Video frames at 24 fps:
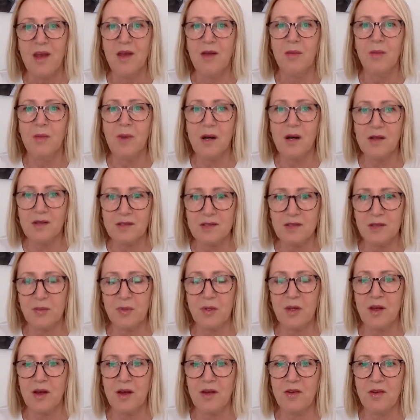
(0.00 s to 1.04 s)

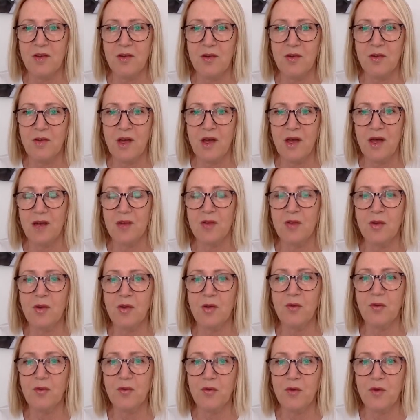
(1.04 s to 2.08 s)
Multiply you and
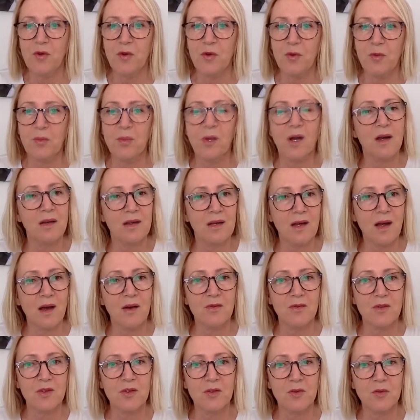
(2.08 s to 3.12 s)
confirm my
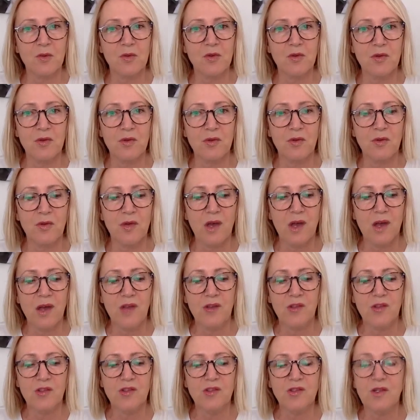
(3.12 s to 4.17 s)
covenant with you
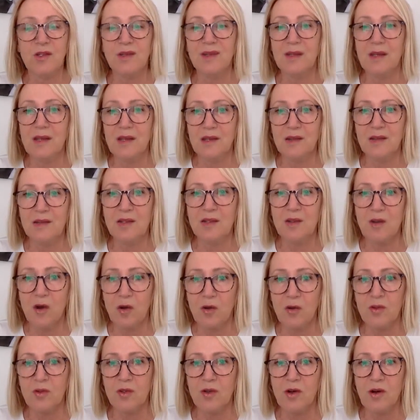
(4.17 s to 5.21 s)
you shall eat the
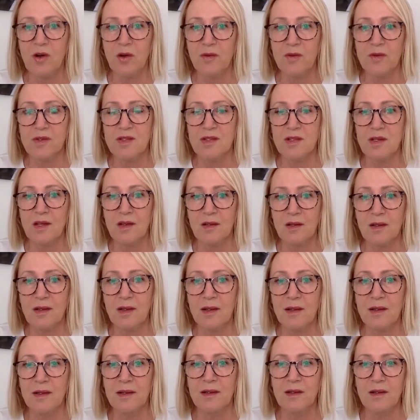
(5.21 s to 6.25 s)
old harvest and
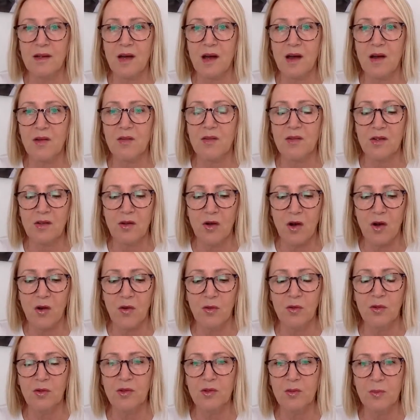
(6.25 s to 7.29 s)
clear out the
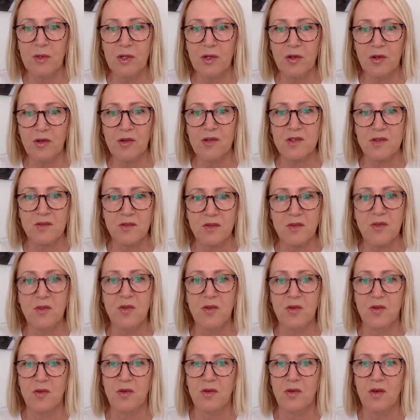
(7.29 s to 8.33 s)
old because of the
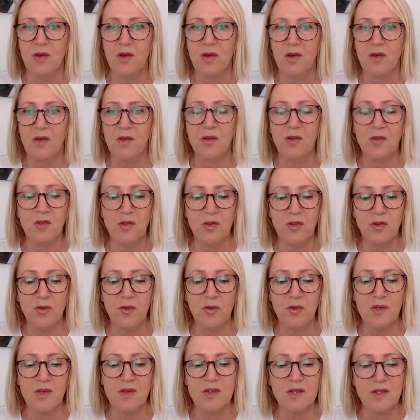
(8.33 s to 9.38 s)
new. The new
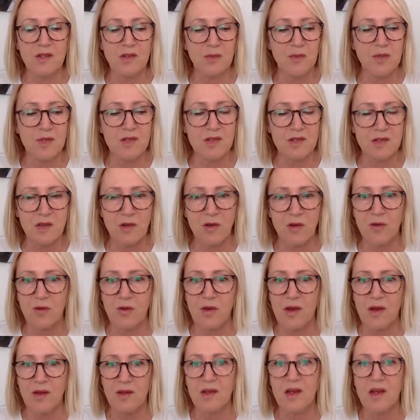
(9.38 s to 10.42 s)
is going to be so
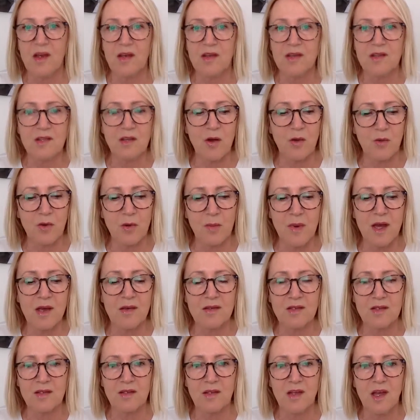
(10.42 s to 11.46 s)
great, so
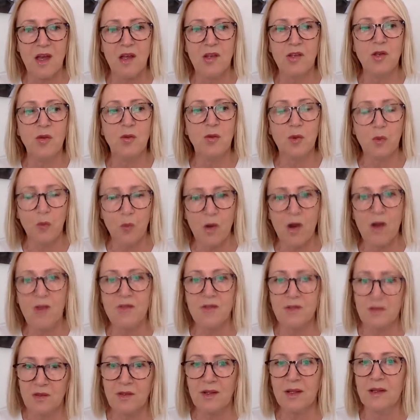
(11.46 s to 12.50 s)
amazing, you will want
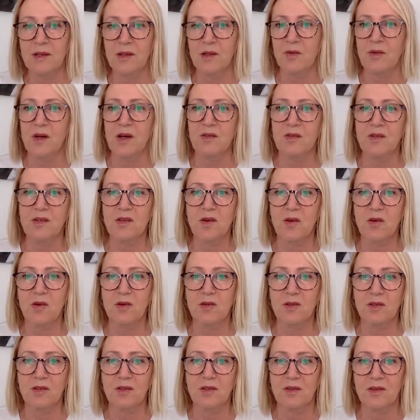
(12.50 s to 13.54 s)
to clear out the
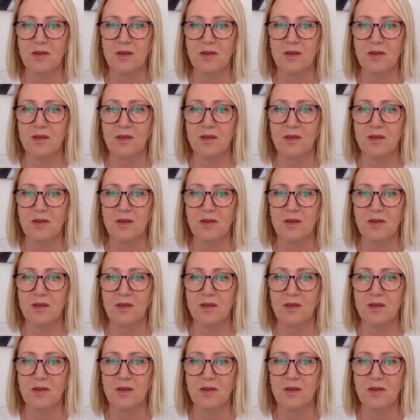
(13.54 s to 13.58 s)
old.